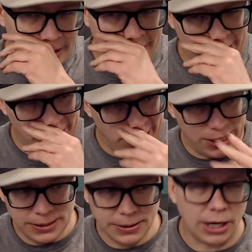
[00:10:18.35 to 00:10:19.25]

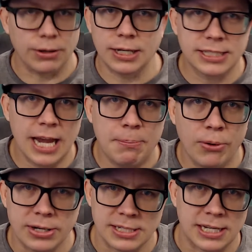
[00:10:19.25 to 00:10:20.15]
A
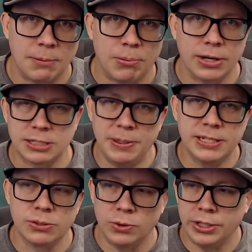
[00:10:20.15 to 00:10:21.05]
skateboard is a skateboard. It's a
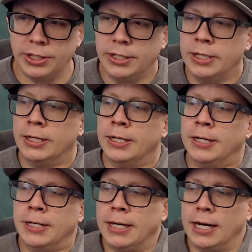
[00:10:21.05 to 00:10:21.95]
piece of wood.
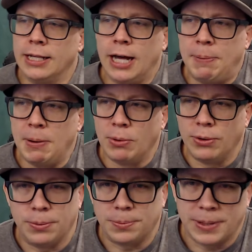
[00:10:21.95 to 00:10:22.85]
a lot of
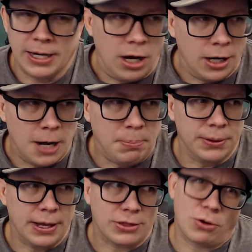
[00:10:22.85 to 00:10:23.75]
people get hung up
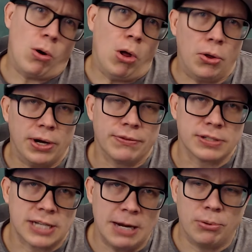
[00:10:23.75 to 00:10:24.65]
on like the quality of the
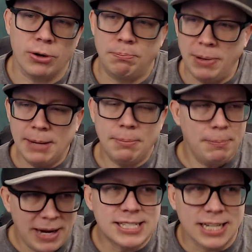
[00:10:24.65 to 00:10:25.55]
skateboard.
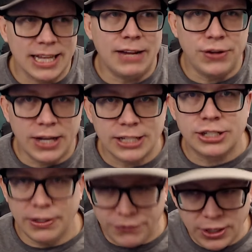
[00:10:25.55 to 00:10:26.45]
But basically, if you
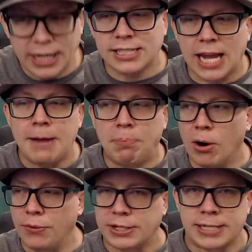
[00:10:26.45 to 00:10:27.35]
get a
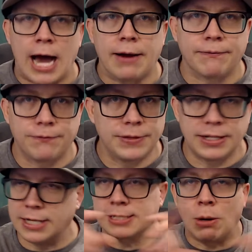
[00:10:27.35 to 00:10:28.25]
skateboard that
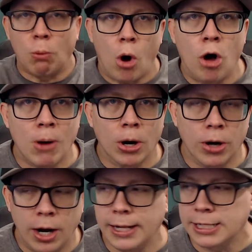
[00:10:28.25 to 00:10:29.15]
doesn't say Walmart
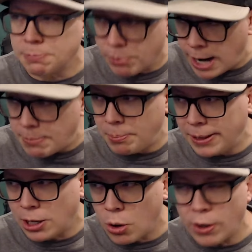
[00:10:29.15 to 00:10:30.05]
on it, it's
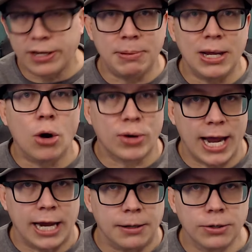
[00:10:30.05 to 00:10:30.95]
probably going to be
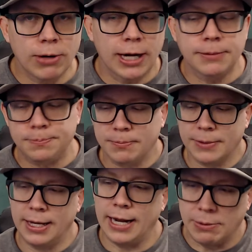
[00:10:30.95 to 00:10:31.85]
okay, right?
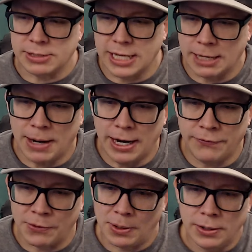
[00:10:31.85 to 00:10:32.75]
And I was getting
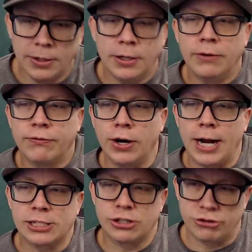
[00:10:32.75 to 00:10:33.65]
mine from a very
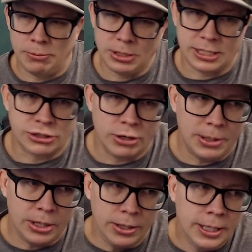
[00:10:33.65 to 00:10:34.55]
nice
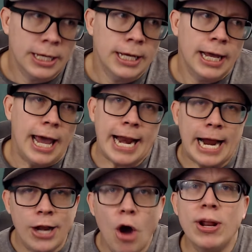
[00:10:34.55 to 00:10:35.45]
distributor, and
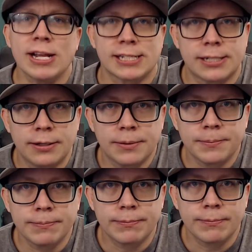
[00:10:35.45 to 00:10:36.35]
I noticed
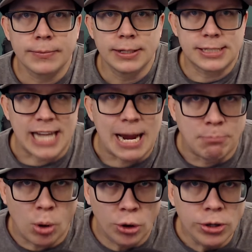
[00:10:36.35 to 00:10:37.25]

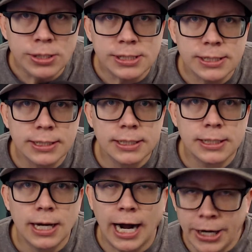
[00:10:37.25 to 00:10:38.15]
skateboarders.
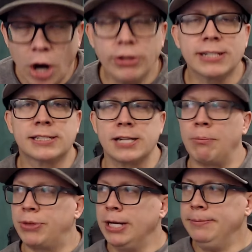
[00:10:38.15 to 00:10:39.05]
I noticed
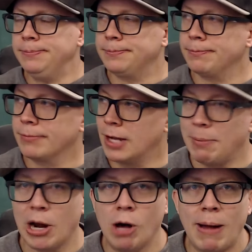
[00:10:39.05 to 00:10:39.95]
something
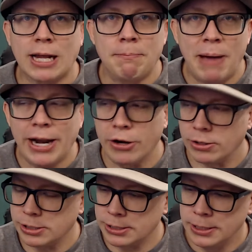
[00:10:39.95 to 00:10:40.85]
about all my
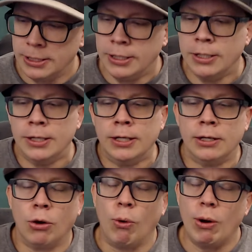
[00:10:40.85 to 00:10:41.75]
competitors.
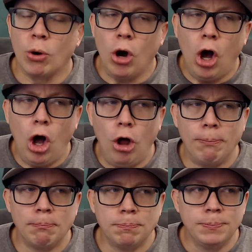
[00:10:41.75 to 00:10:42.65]
We were
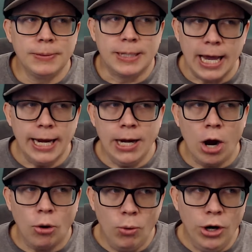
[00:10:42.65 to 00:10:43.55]
all getting
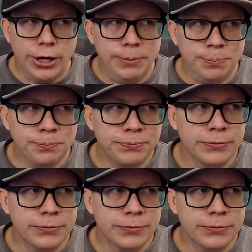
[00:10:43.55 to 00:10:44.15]
our wood